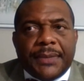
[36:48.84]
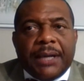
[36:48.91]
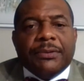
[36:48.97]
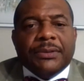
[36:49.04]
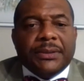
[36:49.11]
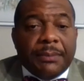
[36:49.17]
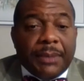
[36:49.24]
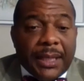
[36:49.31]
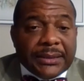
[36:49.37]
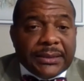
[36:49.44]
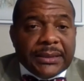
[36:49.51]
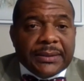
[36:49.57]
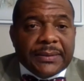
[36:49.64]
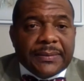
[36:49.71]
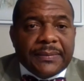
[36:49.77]
that was the
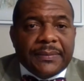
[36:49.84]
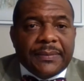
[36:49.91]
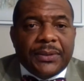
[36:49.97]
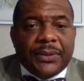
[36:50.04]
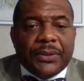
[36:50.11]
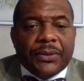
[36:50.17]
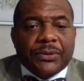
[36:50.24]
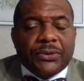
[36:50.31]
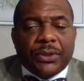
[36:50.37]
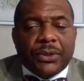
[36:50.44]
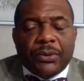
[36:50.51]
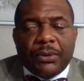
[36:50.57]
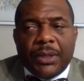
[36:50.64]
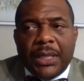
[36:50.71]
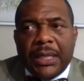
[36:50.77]
blessing,
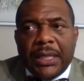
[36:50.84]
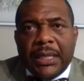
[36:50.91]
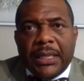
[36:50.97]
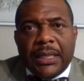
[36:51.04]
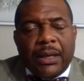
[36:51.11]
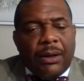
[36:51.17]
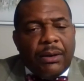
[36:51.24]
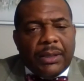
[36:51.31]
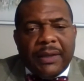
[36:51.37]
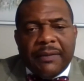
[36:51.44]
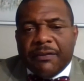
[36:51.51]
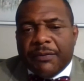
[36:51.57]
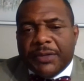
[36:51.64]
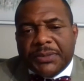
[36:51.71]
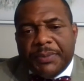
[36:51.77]
so all
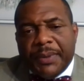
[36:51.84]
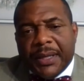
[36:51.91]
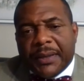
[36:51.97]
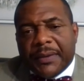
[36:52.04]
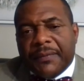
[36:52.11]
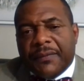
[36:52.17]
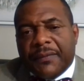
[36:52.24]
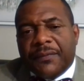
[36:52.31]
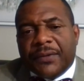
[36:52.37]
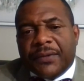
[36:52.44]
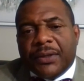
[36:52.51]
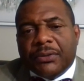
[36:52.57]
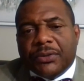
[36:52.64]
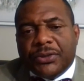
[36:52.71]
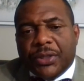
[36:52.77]
love and respect for
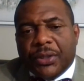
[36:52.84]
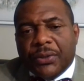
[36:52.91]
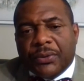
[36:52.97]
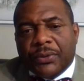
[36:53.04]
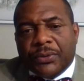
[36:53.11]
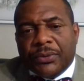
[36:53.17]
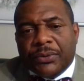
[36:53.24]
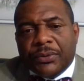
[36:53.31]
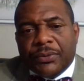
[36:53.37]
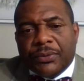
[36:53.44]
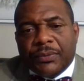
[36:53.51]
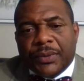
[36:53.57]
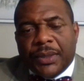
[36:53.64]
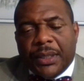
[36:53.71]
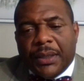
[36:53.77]
Coach Joe.
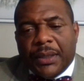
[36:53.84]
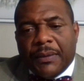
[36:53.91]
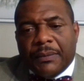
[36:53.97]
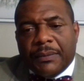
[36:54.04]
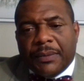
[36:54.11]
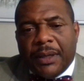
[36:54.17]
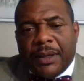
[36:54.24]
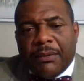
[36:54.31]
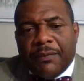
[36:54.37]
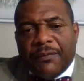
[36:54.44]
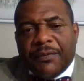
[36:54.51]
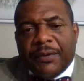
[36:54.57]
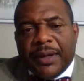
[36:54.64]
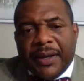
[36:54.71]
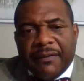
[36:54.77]
I will
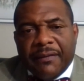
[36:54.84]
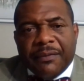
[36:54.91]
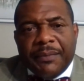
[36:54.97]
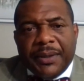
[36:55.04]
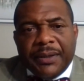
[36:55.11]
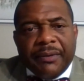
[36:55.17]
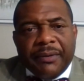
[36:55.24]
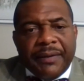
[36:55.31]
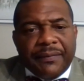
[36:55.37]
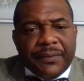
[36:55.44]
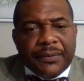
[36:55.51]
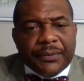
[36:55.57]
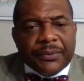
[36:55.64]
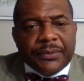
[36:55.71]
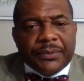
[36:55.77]
forever be
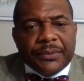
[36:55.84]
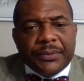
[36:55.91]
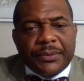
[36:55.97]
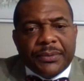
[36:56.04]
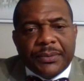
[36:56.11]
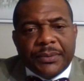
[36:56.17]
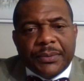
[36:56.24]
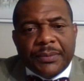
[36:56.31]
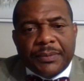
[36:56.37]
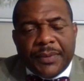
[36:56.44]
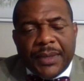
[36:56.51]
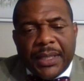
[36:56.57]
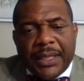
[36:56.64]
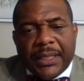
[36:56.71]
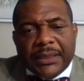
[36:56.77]
grateful.
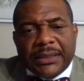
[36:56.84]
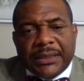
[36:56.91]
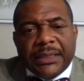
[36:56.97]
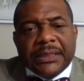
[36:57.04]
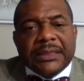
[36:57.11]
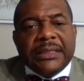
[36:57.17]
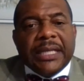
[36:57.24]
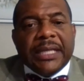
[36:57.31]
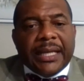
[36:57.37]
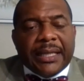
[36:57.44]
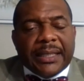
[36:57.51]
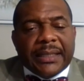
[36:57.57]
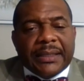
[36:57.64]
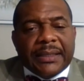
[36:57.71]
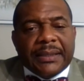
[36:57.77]
And to this
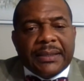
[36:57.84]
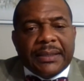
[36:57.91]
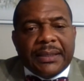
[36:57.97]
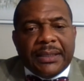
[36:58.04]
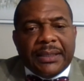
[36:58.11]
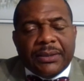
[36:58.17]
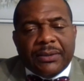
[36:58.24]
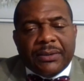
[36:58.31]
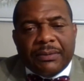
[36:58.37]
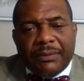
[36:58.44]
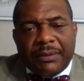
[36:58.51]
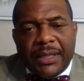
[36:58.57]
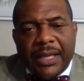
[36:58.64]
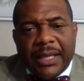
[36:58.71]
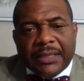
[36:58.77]
day,
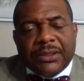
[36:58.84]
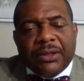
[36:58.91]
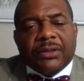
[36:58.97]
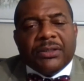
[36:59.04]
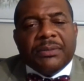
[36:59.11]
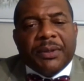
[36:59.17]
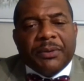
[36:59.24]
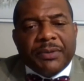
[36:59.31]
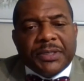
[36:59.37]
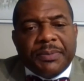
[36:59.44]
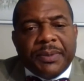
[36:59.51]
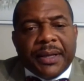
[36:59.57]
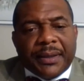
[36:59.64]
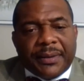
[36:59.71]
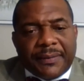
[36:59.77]
he has the ultimate
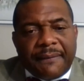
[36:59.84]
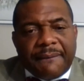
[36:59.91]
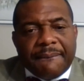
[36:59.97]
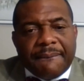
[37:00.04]
respect.